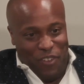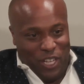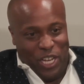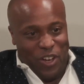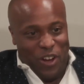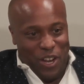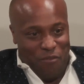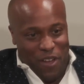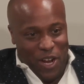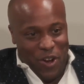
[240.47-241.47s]
if you click on it,
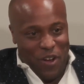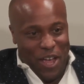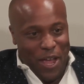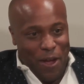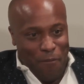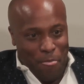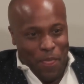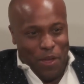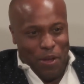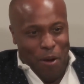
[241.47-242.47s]
you find out who I am.
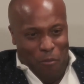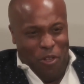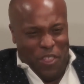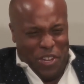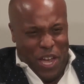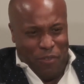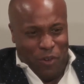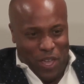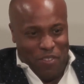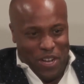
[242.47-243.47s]
I'm really the
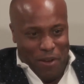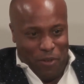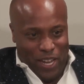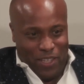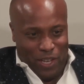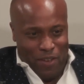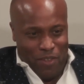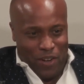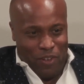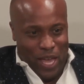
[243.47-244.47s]
devil, giving
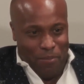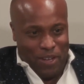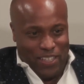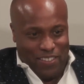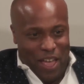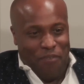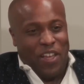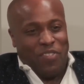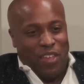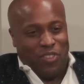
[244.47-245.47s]
the devil lap dances. I
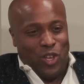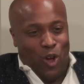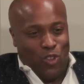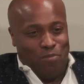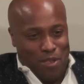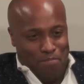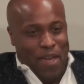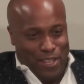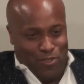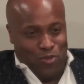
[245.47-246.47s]
feel like that's the ultimate
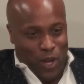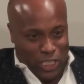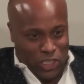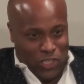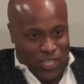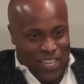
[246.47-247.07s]
bait and switch.